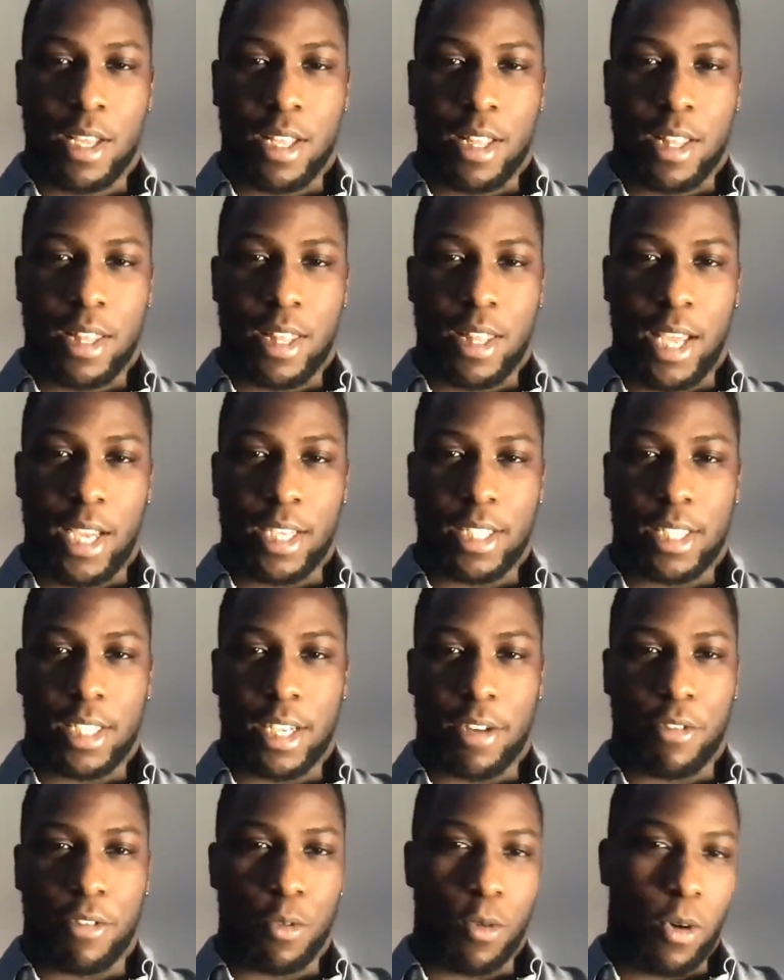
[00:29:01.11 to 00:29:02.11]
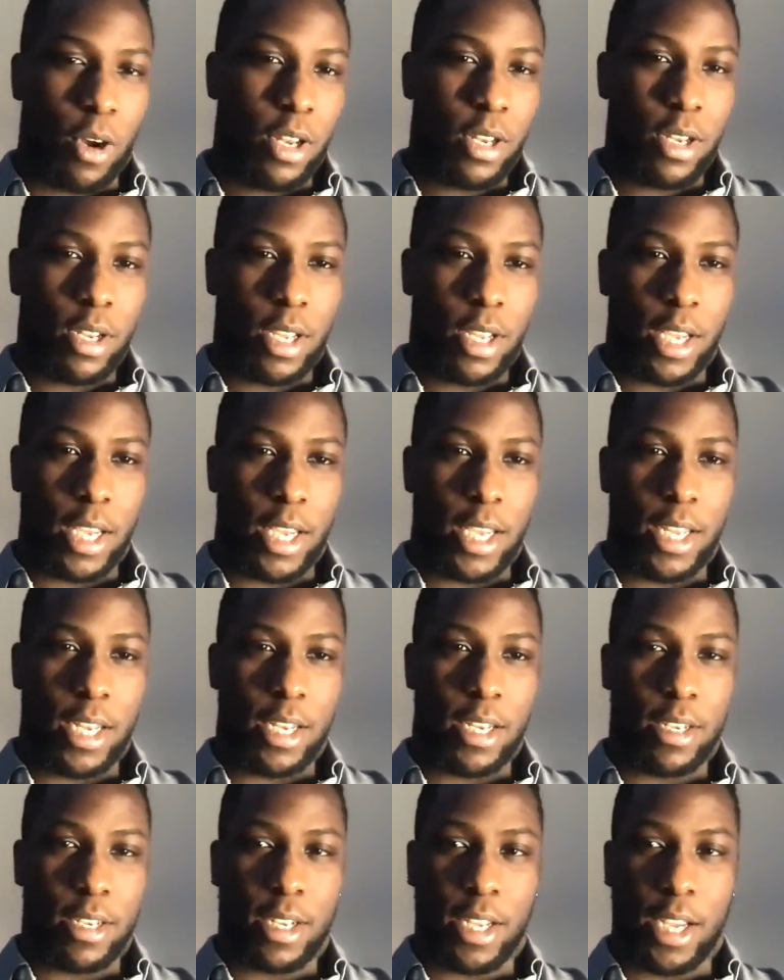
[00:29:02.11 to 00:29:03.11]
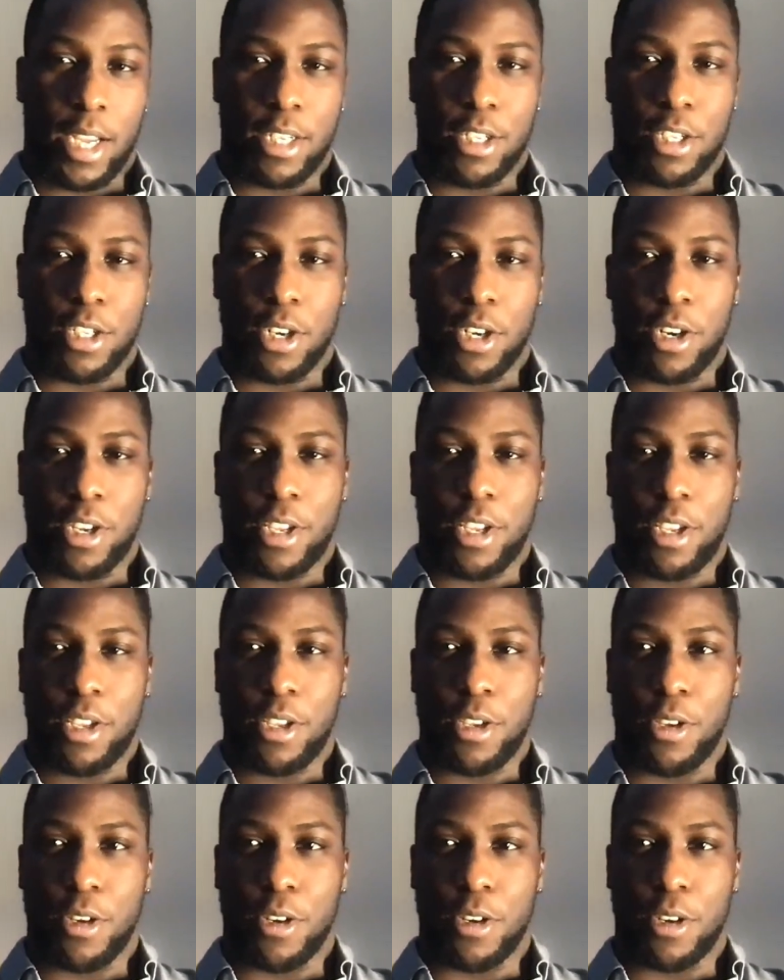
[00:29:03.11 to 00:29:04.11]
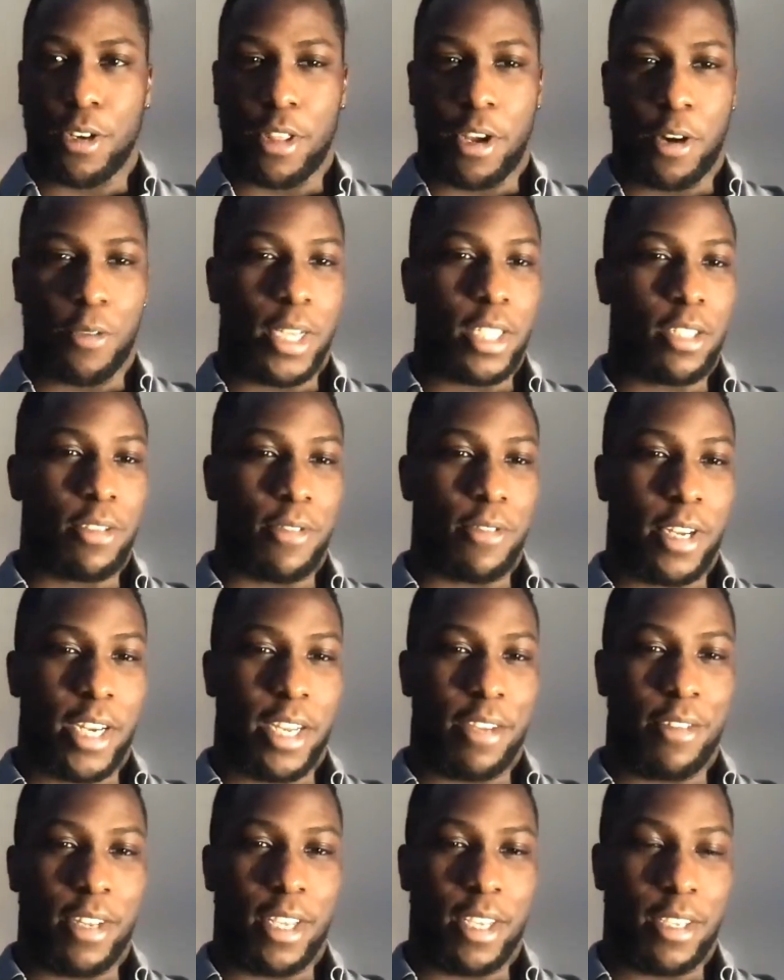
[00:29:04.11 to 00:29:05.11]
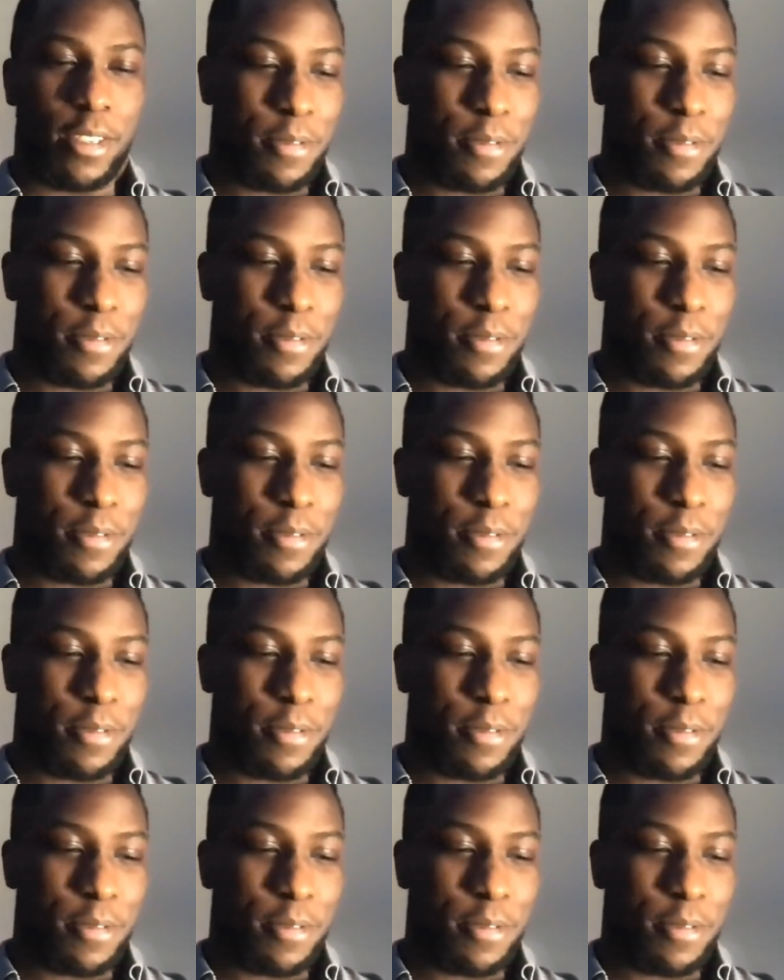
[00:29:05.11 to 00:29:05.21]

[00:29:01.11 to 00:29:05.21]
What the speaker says: thanks everyone, and enjoy the rest of the evening.